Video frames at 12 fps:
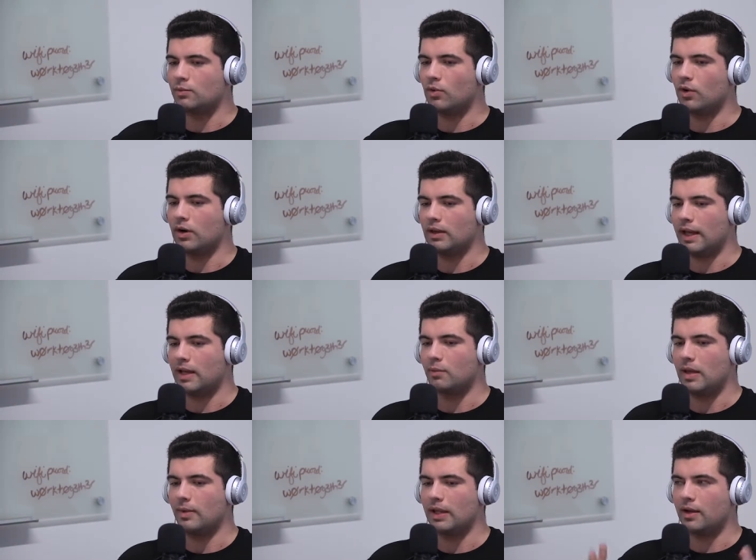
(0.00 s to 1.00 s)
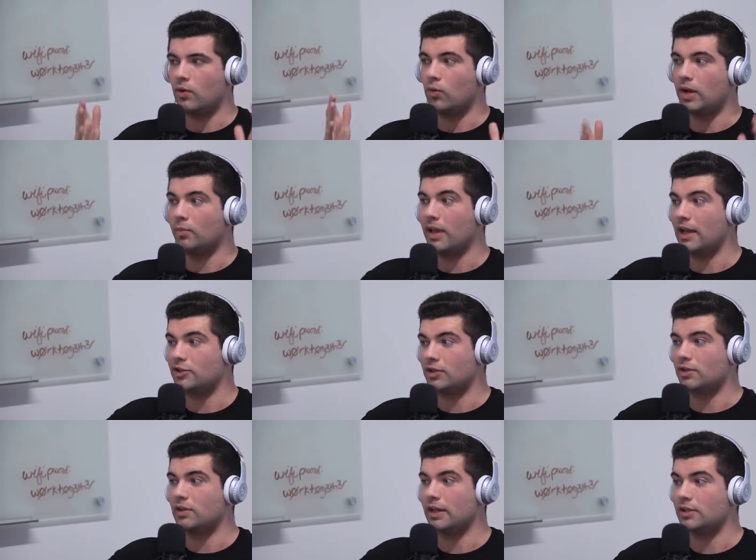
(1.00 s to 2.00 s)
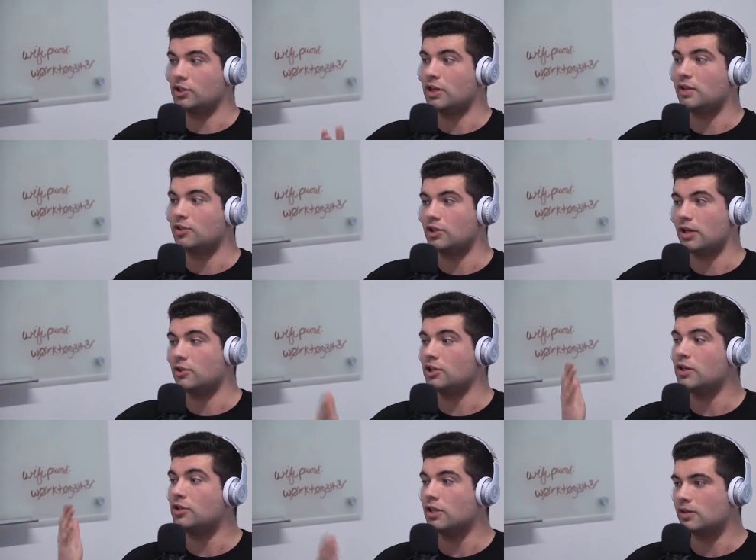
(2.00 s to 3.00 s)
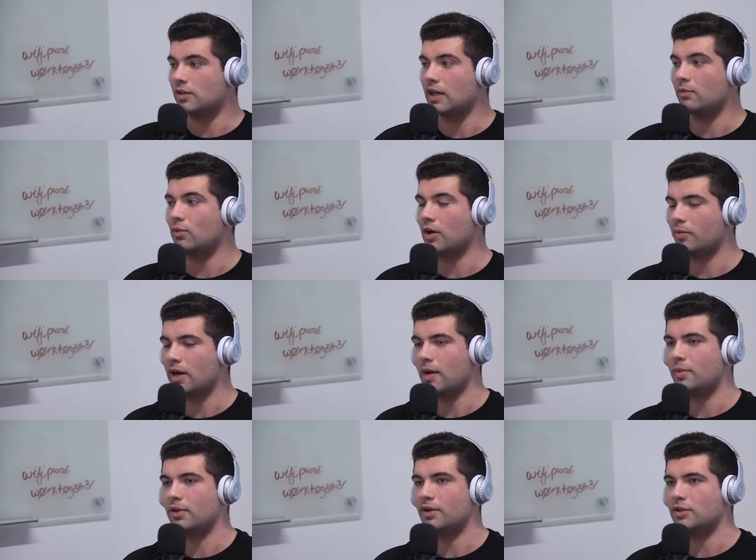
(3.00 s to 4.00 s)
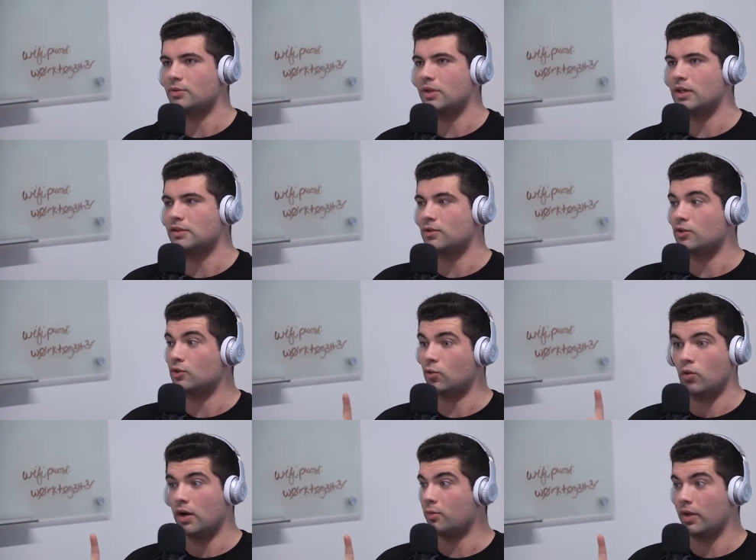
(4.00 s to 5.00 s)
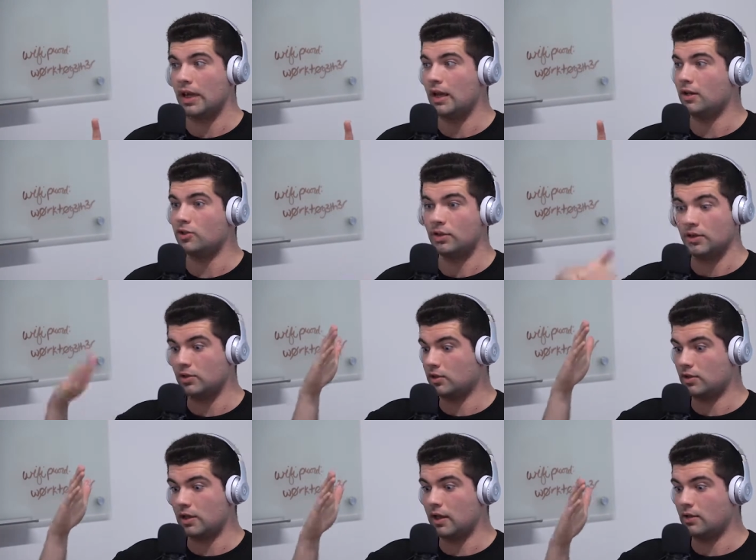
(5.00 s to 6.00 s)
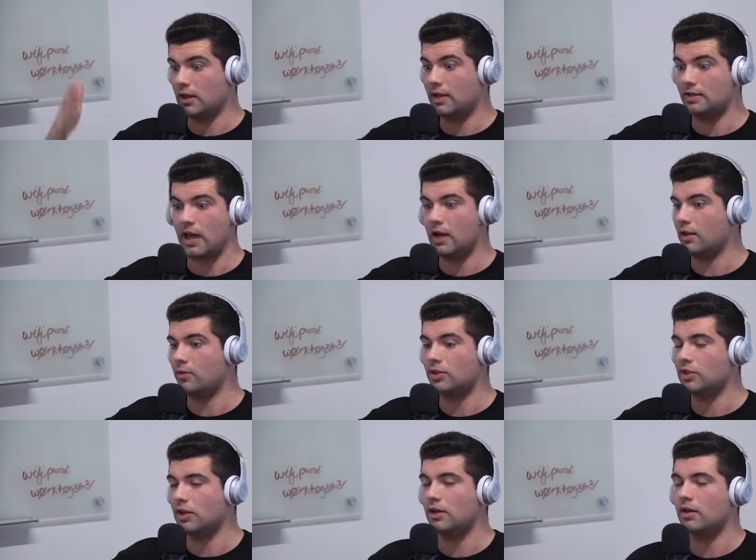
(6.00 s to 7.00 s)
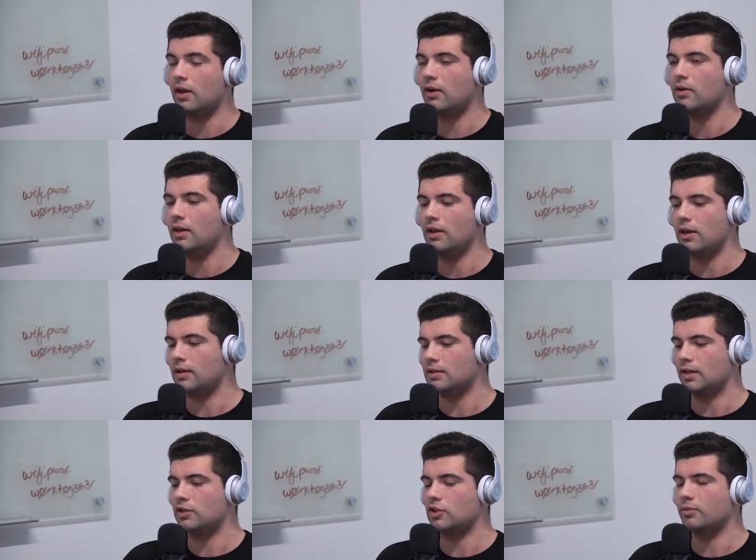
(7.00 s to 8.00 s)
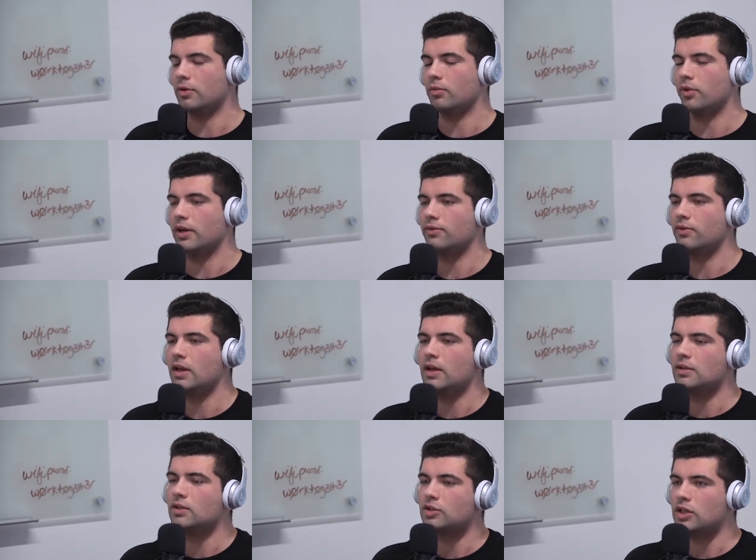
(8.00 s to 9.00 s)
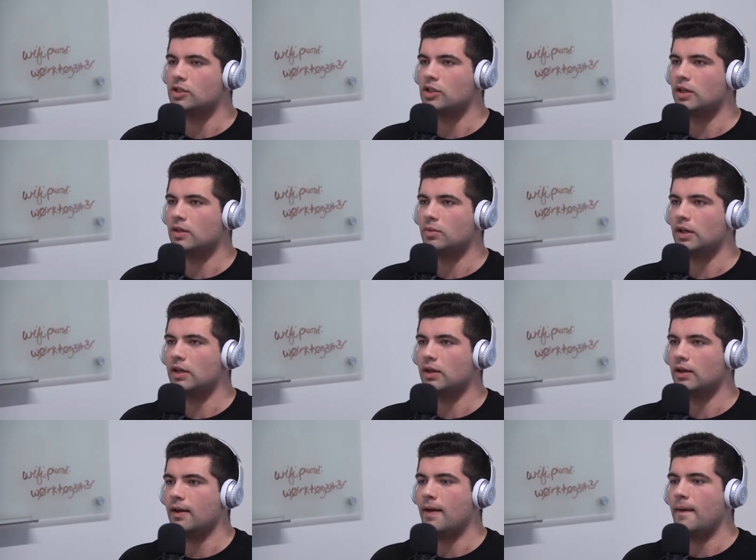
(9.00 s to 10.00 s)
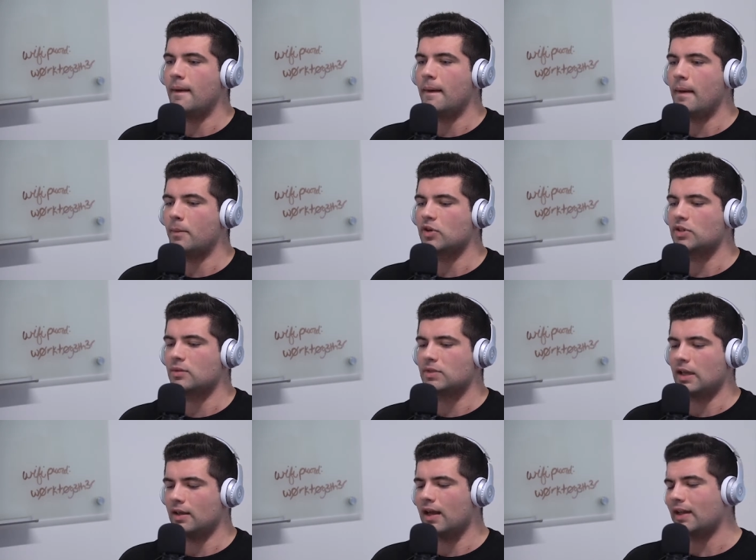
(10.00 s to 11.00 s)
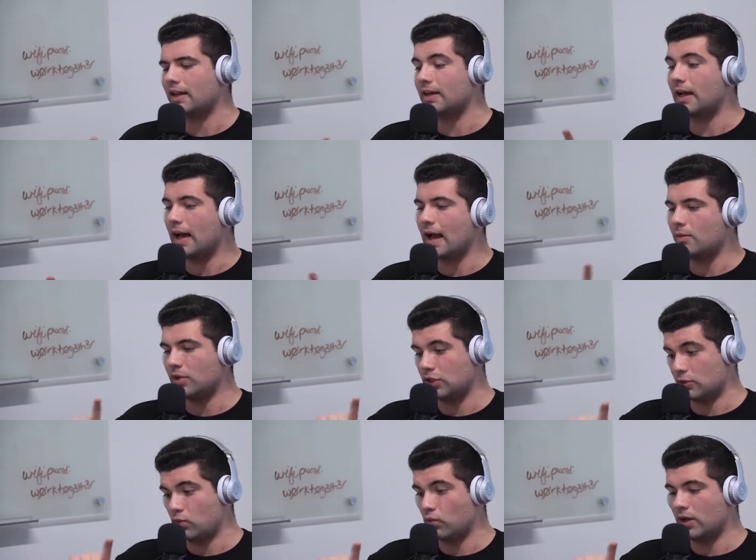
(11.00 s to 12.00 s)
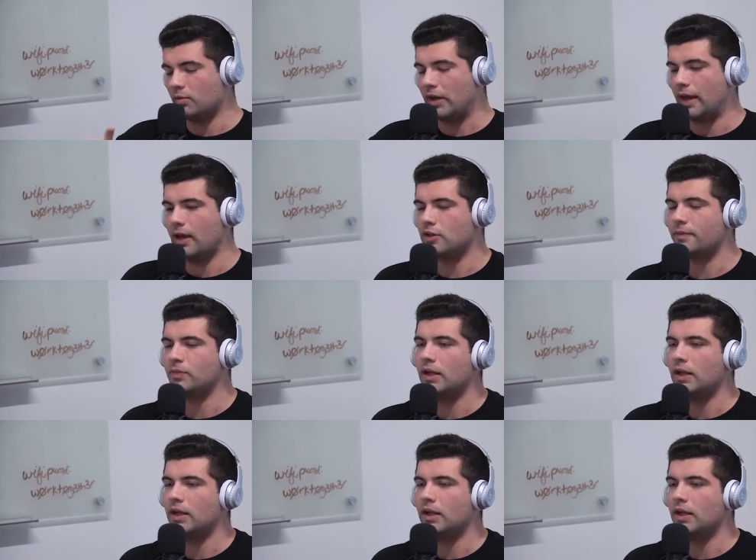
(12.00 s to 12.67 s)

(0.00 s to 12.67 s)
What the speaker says: more like maybe like a 1-pager, like a cheat sheet. Cheat sheets are getting more popular just because it's just 1 page and it's just like exactly what you need to know, and it's like super brief. So cheat sheet could be good, or sometimes like a guide but just 1 page.